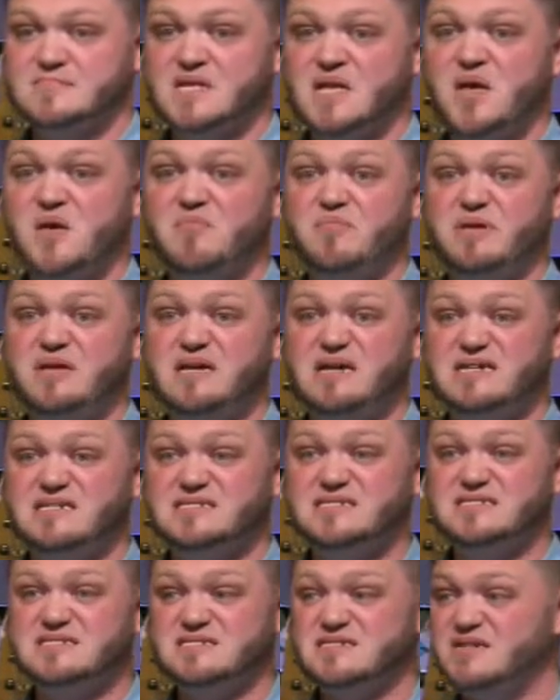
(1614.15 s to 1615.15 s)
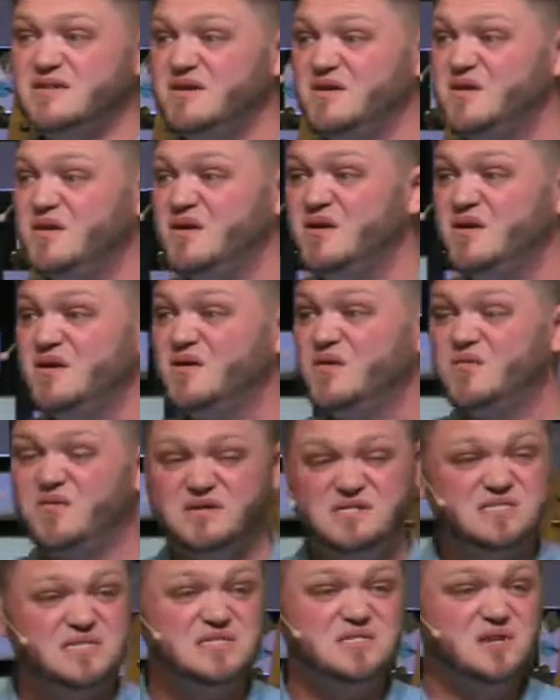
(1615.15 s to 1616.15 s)
because
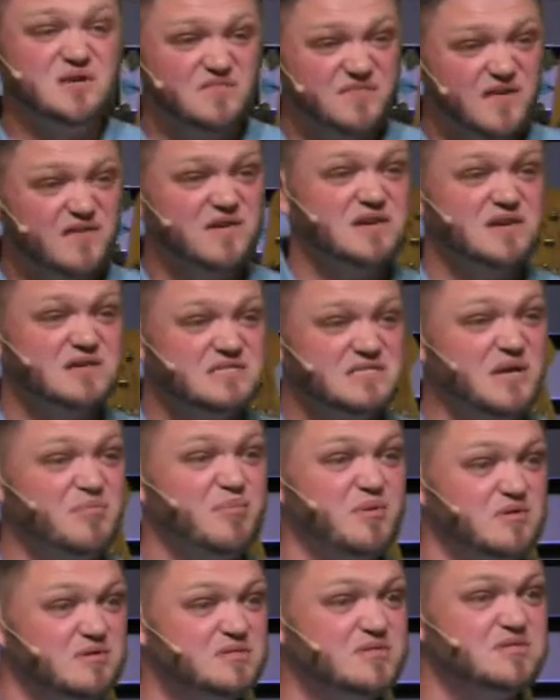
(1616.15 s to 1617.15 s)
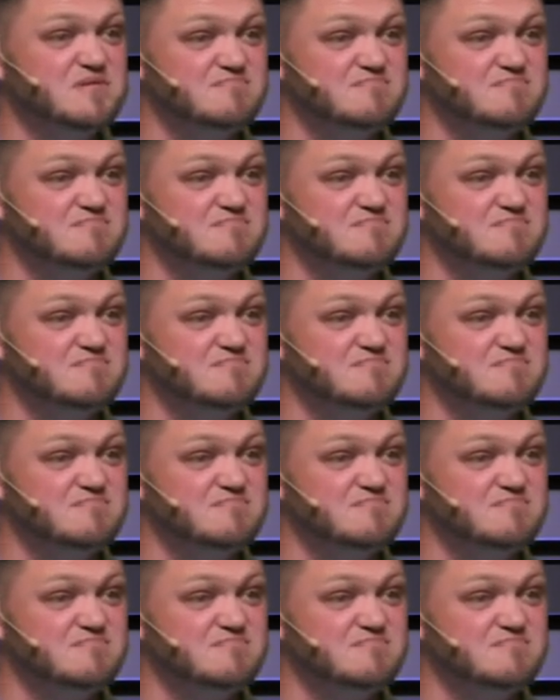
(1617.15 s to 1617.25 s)
Christians aren't very good tippers.